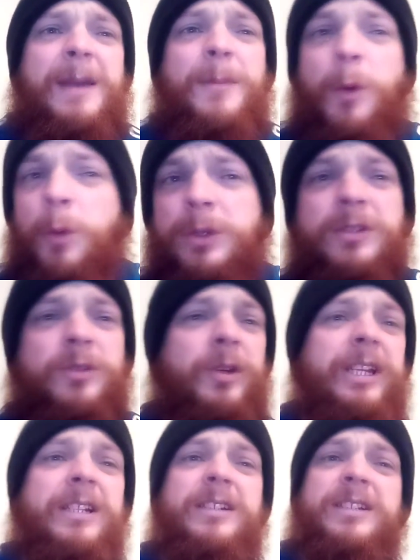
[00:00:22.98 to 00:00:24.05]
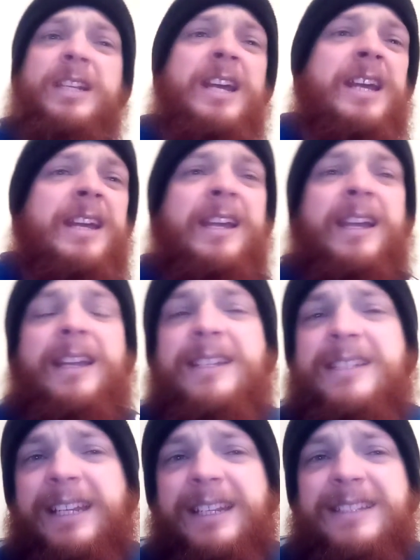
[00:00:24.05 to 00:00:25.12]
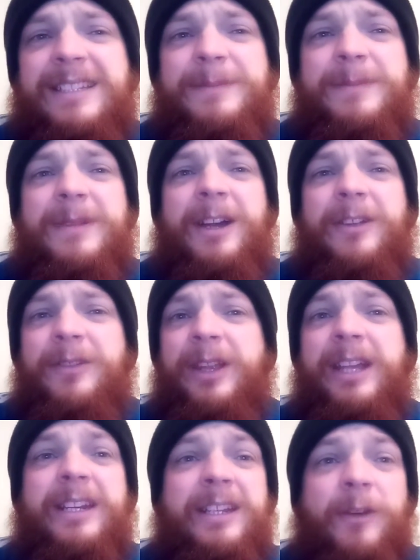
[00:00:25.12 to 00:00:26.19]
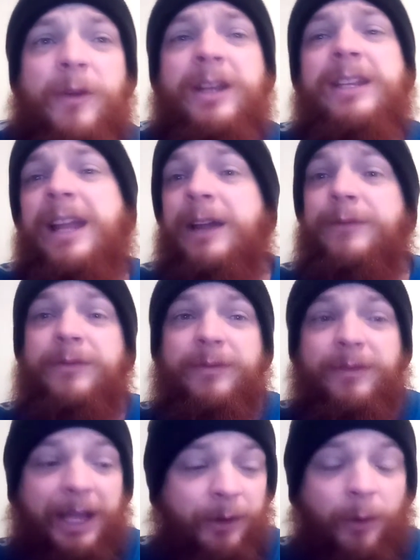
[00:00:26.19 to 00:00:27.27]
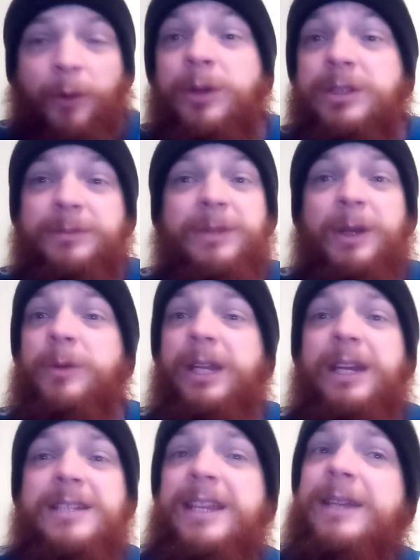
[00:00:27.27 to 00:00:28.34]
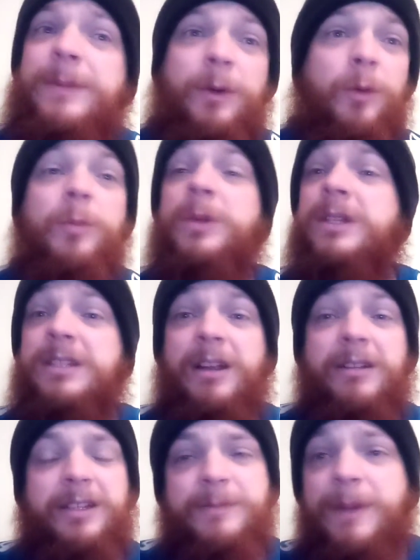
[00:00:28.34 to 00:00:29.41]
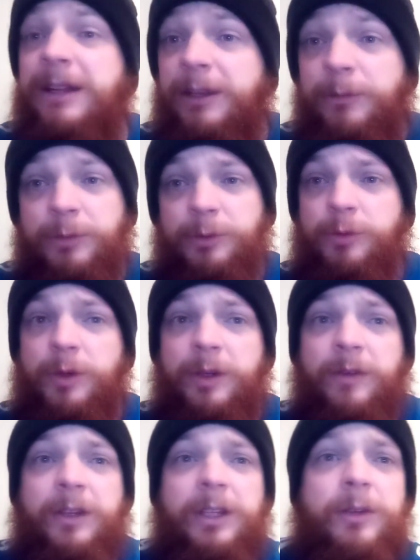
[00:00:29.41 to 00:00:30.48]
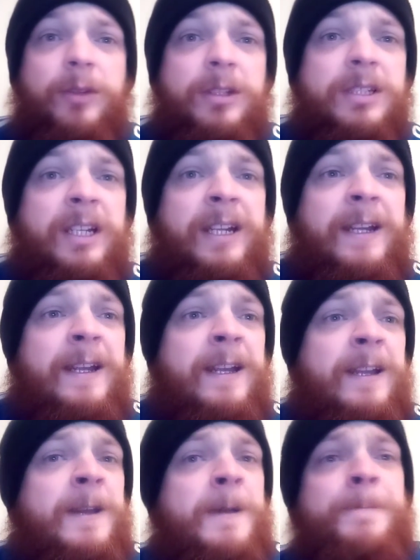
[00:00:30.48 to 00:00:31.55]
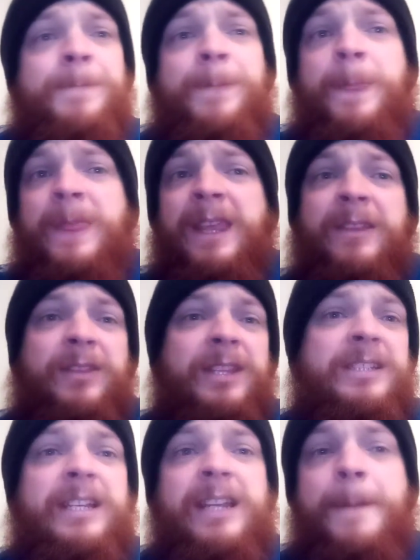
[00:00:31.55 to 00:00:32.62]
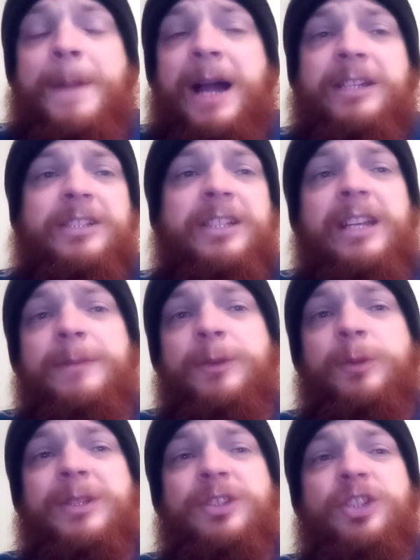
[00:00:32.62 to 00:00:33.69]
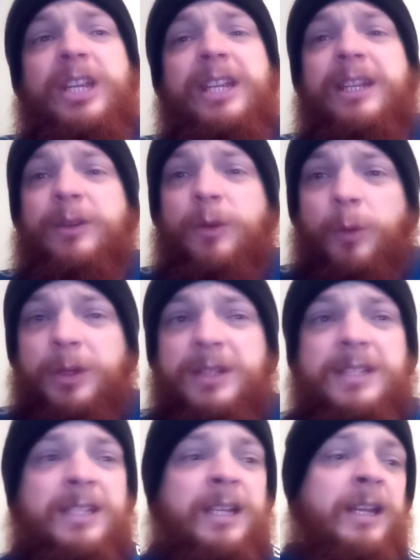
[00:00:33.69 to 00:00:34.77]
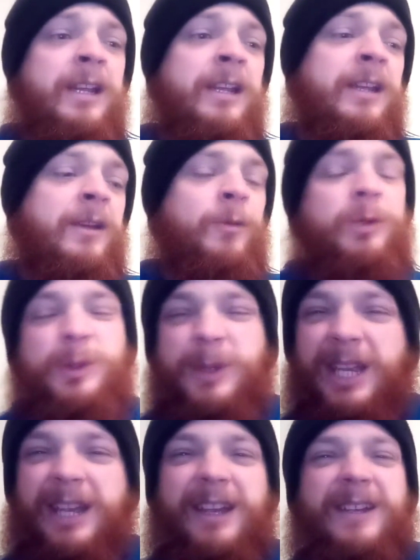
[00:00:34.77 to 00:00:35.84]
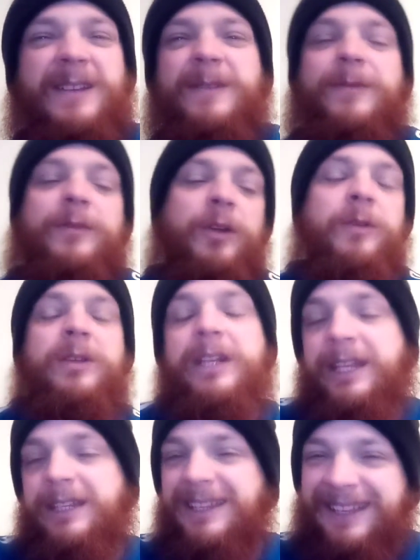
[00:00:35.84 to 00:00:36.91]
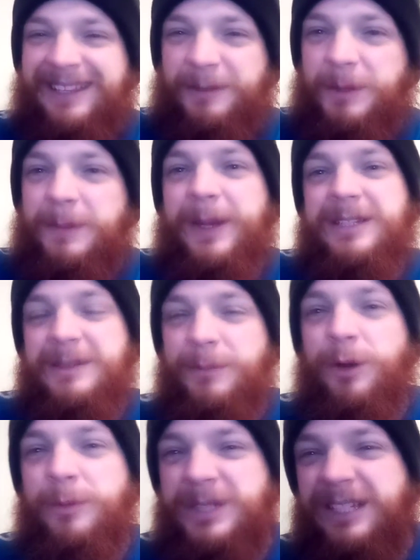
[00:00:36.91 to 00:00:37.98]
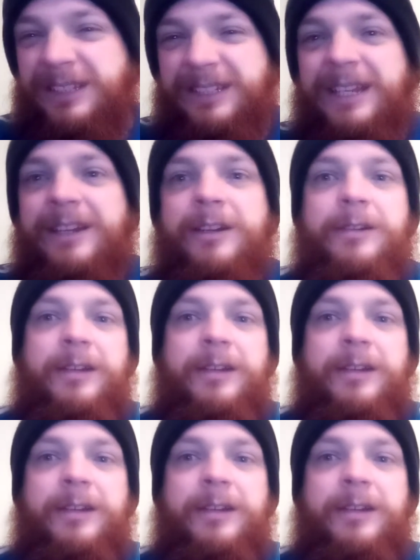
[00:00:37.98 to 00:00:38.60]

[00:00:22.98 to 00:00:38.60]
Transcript: Owens, Reigns and his kind of team are there in the ring. They have an awesome little kind of segment. Opening start to SmackDown was really, really good. It leads into a match tonight between Jay and Owens, which we get throughout the night. You get like wee bits and bobs here and there,